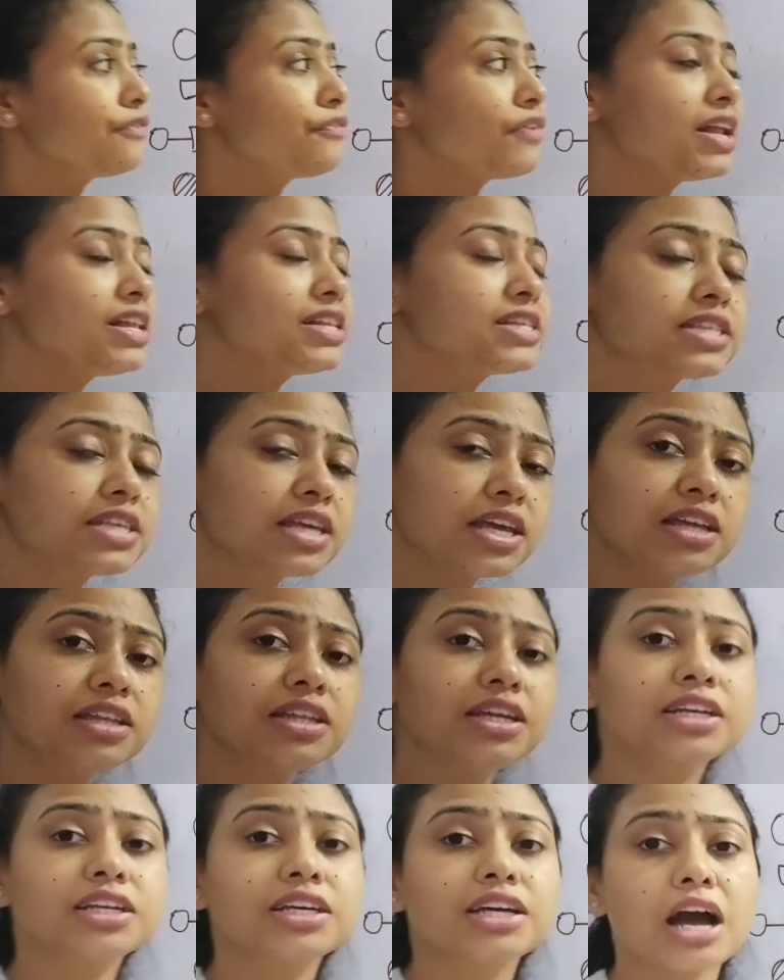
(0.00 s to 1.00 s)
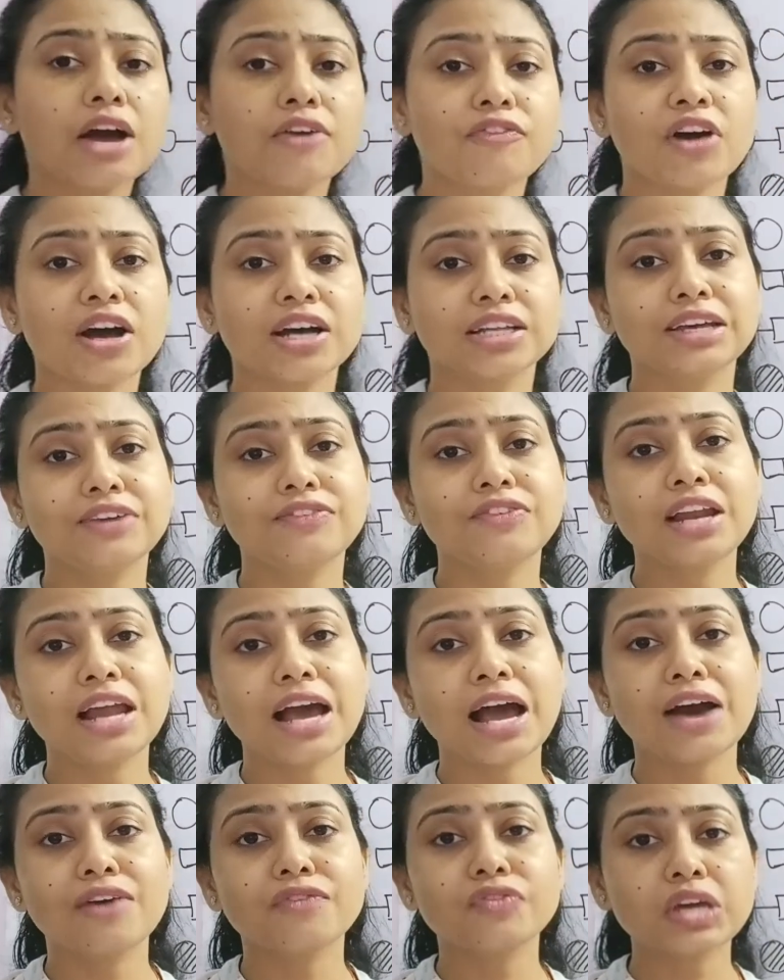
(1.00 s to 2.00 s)
if I'll say that father will
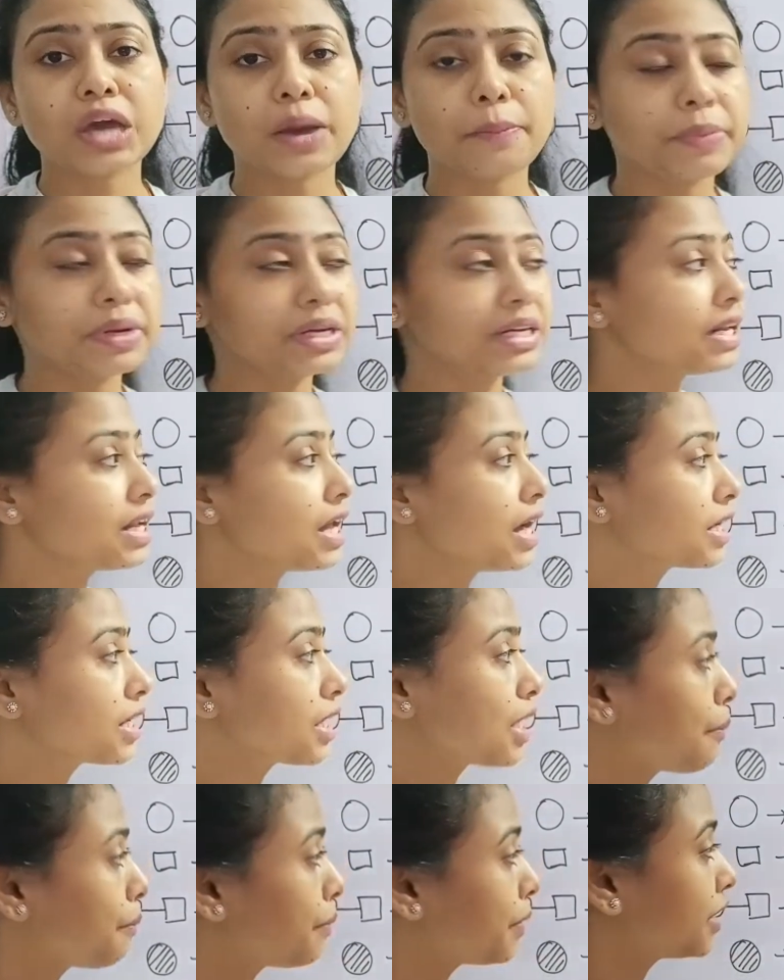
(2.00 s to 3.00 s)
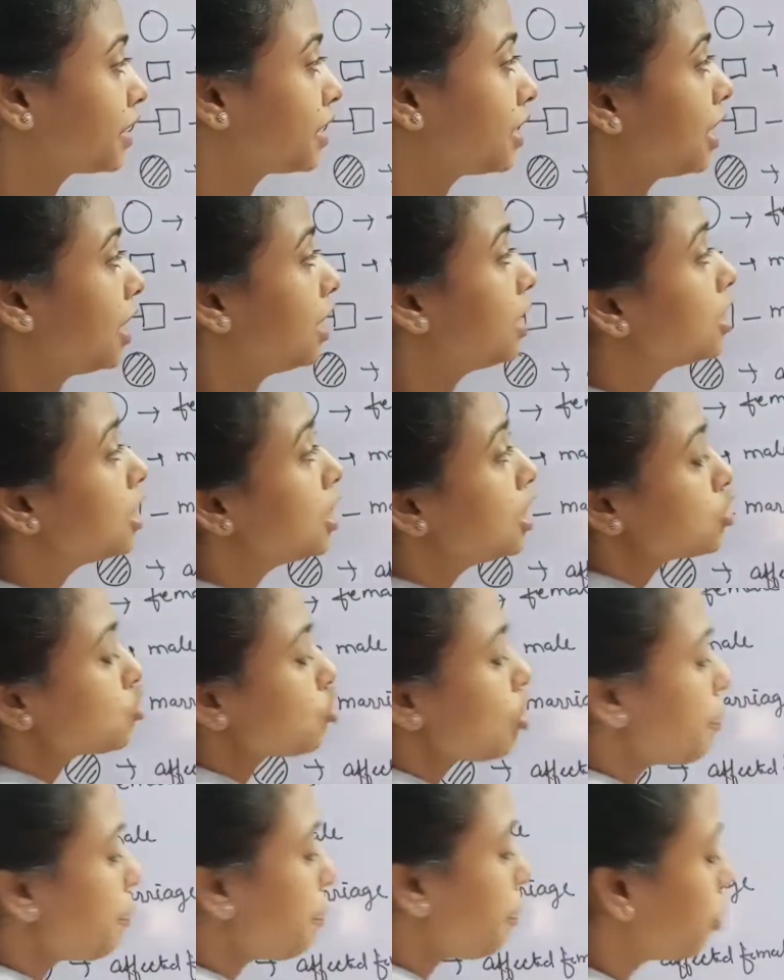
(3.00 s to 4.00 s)
have capital R,
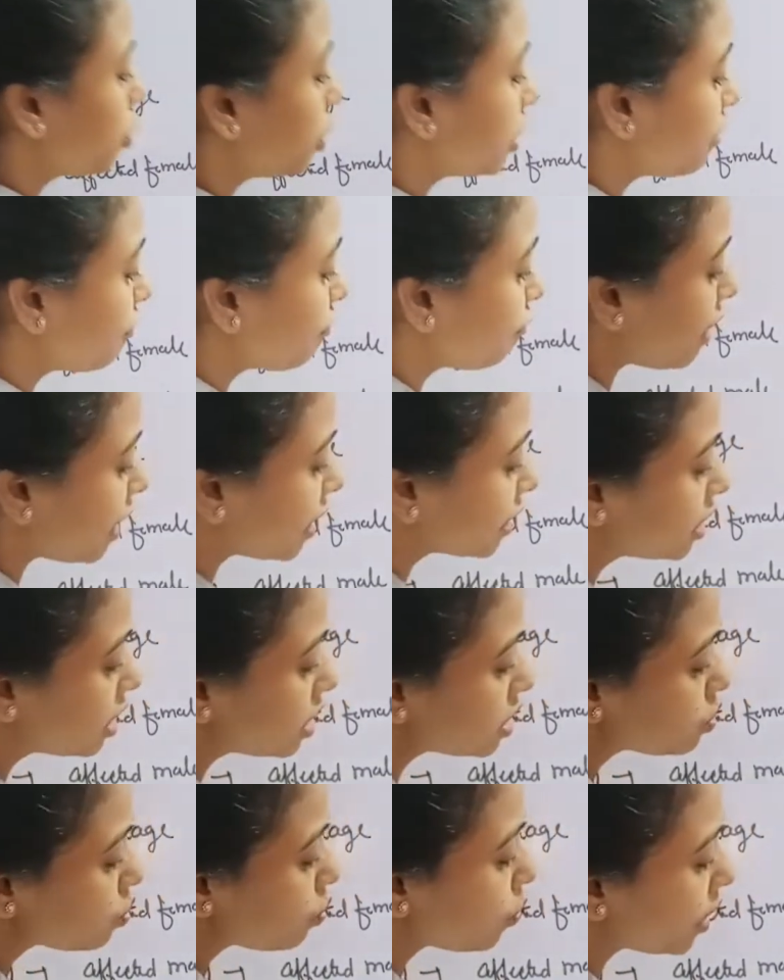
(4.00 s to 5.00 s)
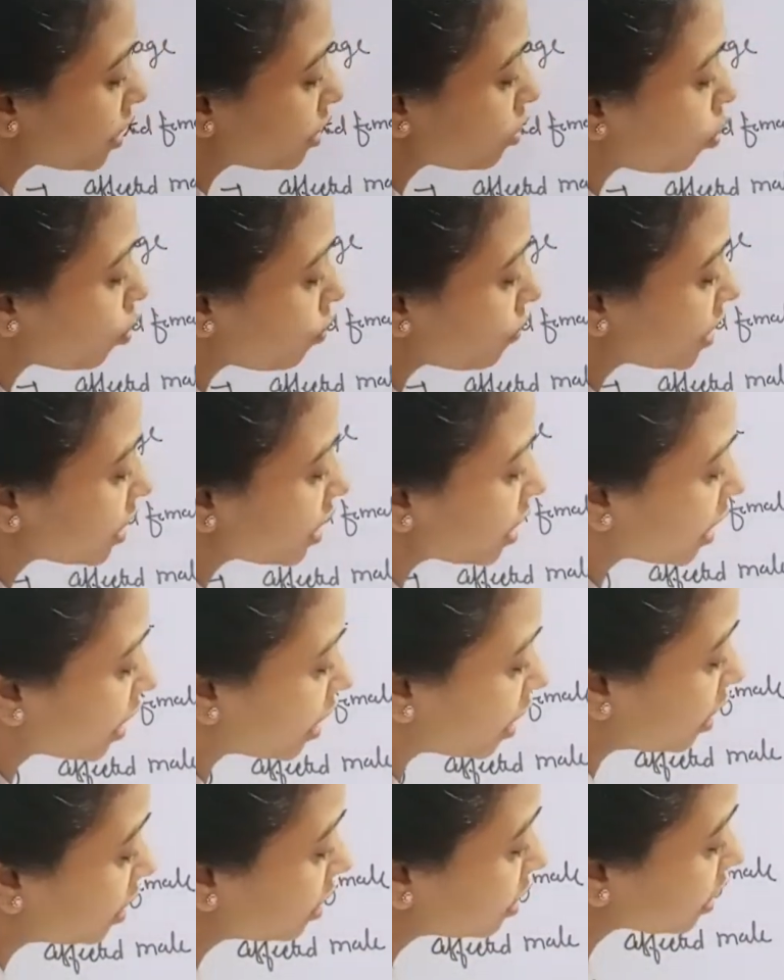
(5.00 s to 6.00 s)
so I'm putting father's one over
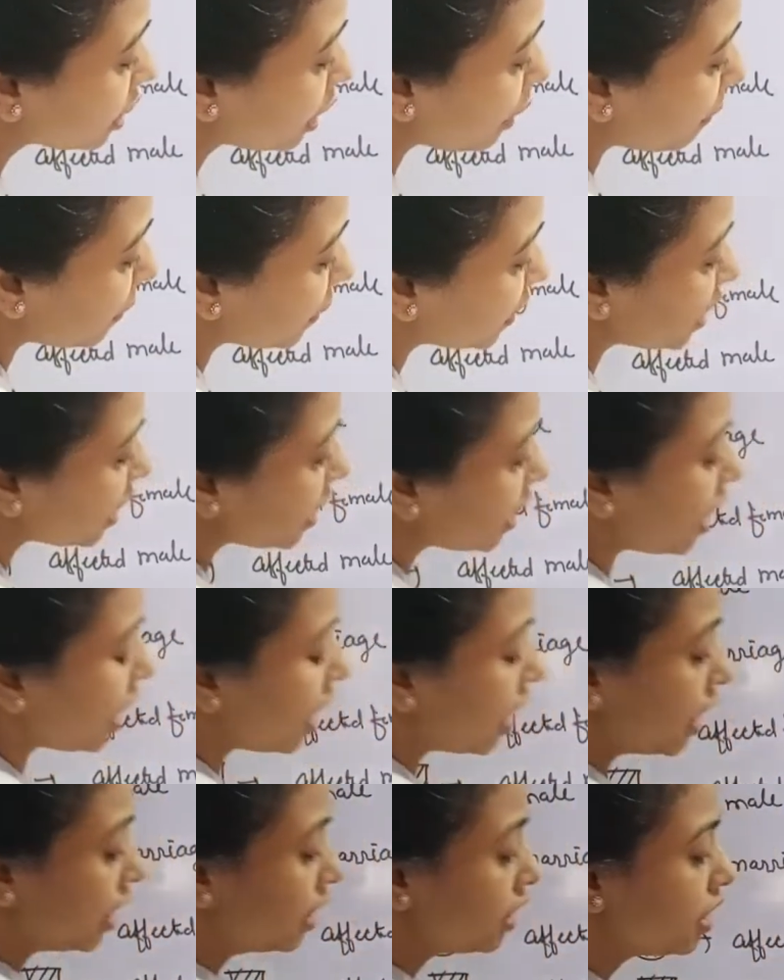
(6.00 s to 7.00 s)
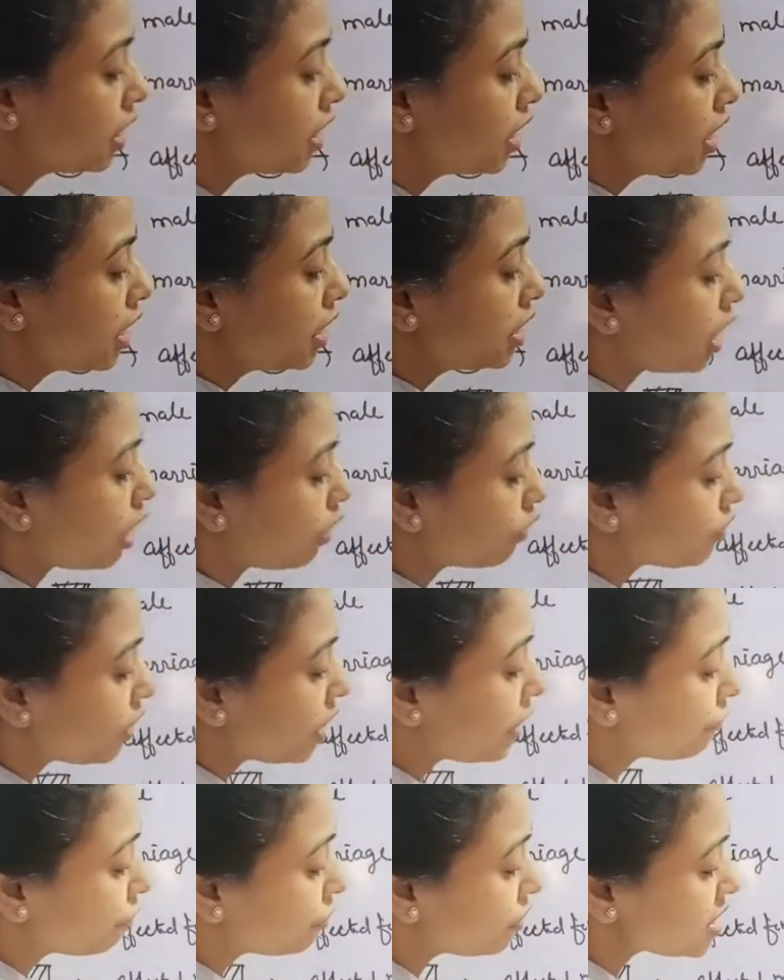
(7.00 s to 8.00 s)
here, capital R. Now
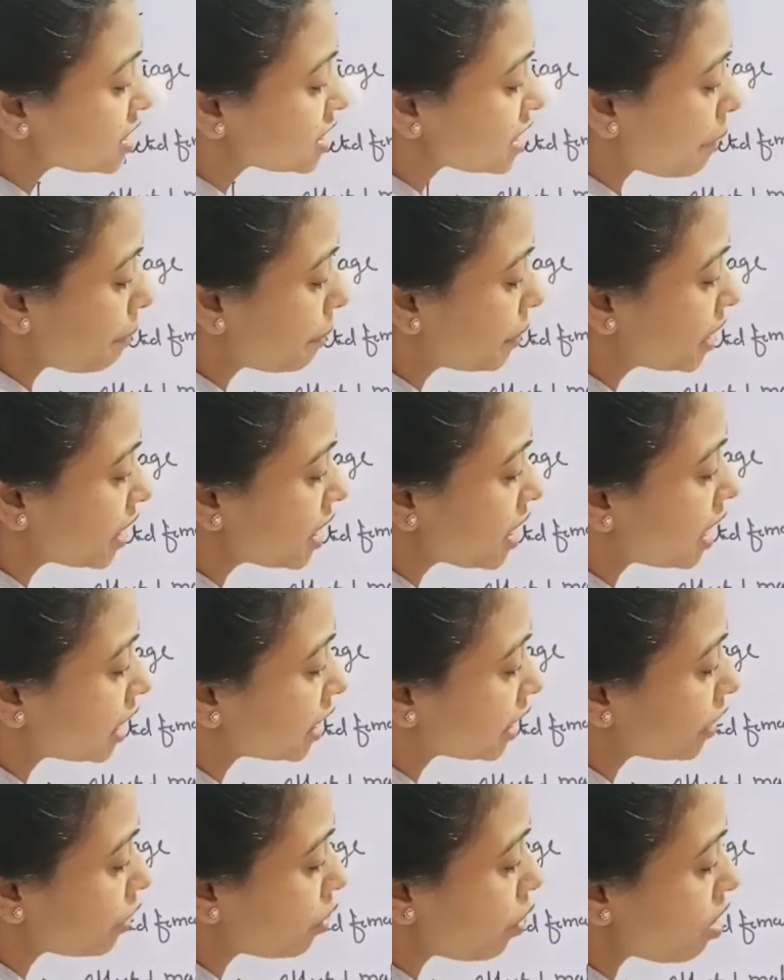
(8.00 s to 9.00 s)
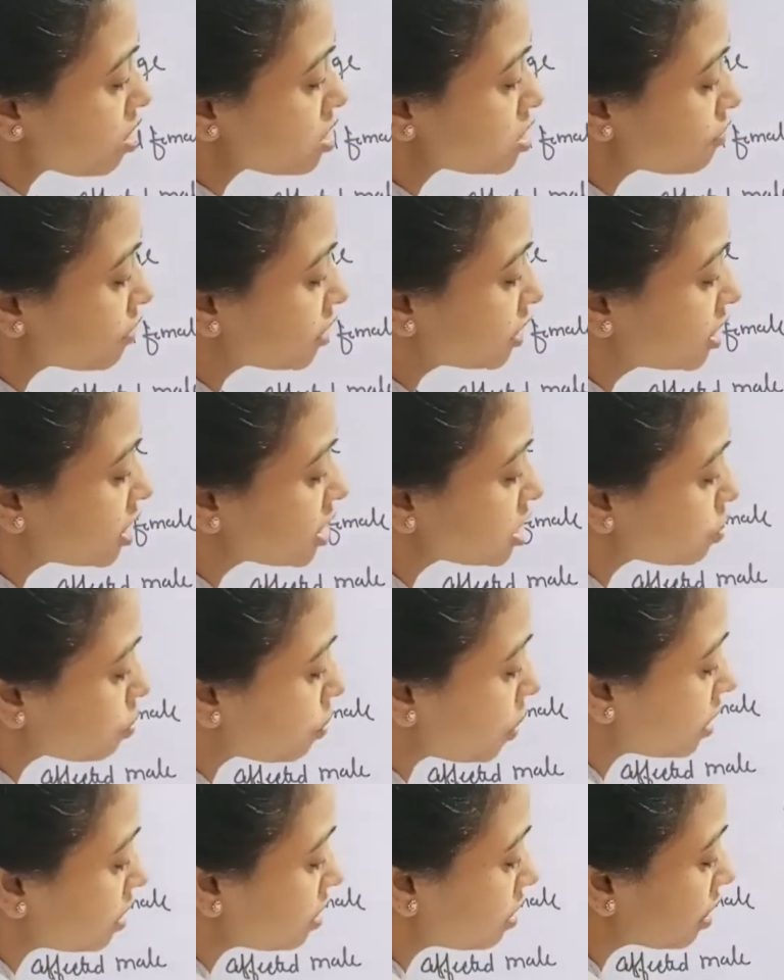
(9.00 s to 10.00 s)
if this capital R cross with this
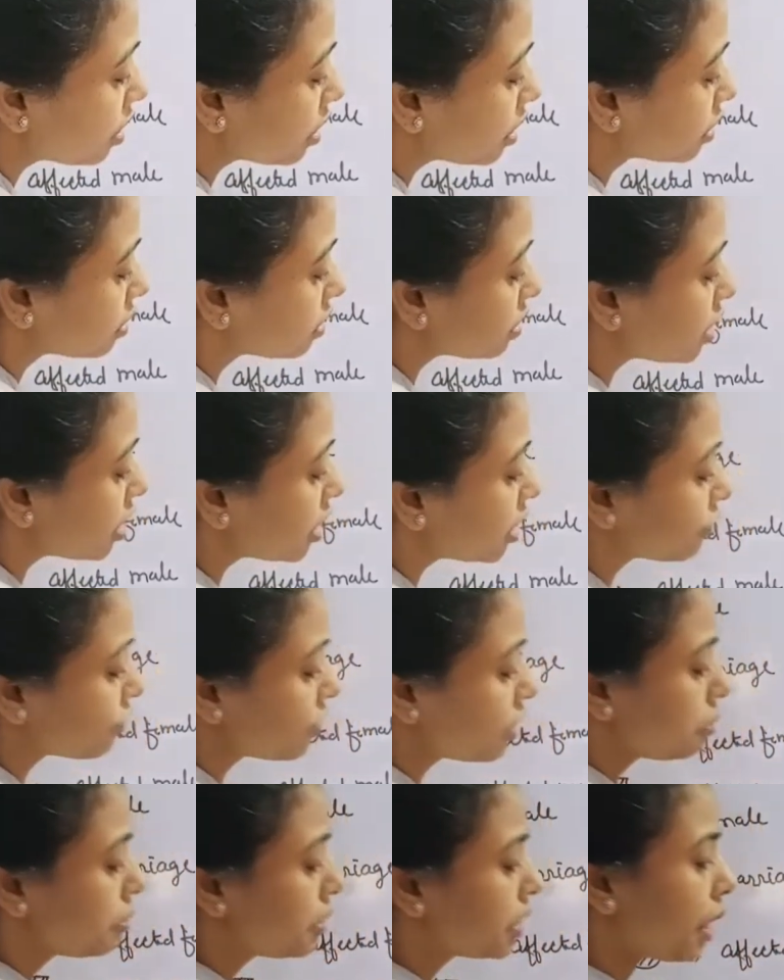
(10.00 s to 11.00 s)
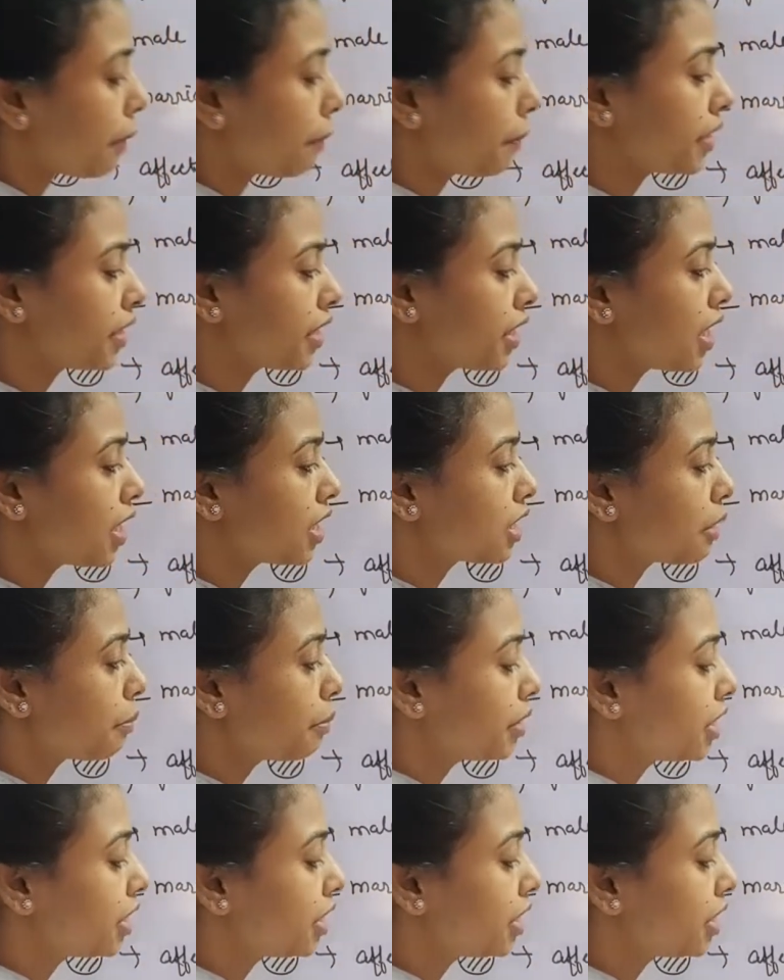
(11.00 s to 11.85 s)
one, it will be capital R,